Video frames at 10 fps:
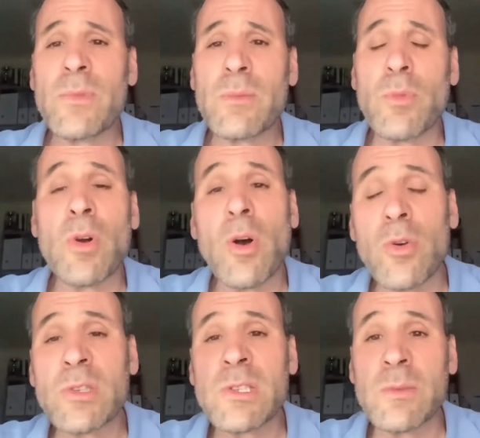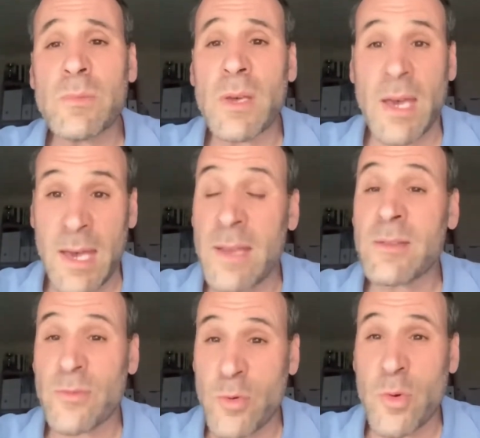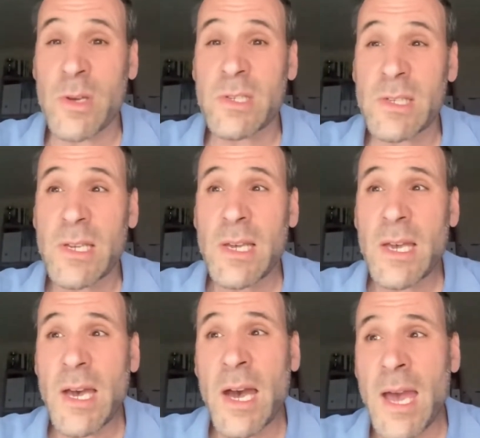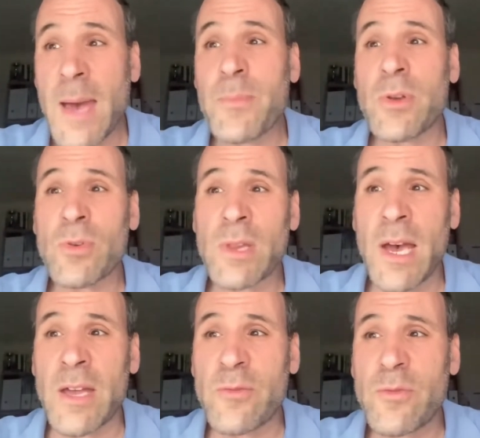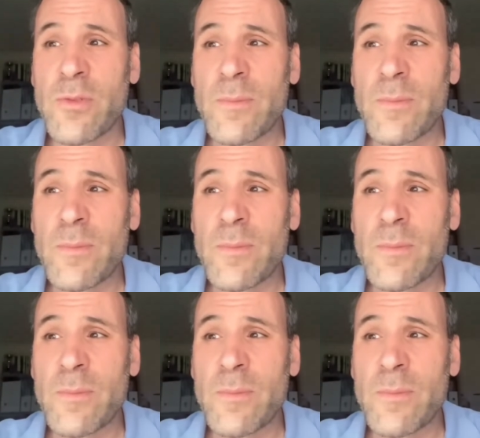more wholesome, and, of course, a happier life.